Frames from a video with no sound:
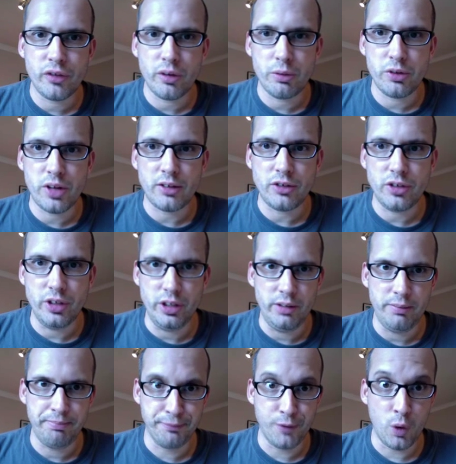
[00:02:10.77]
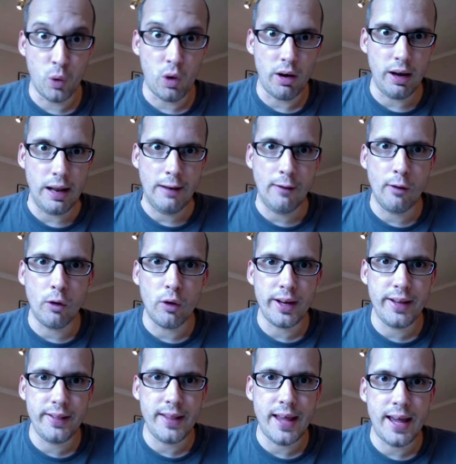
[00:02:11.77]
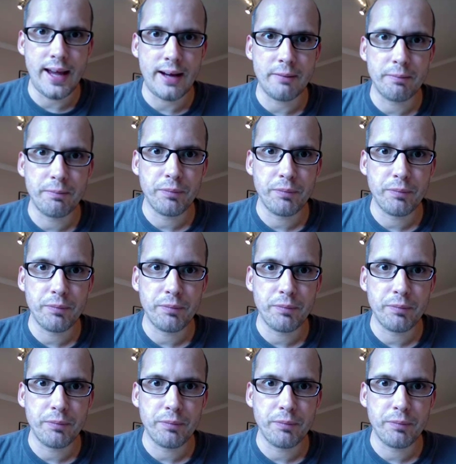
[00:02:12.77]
there was actually quite a lot in there.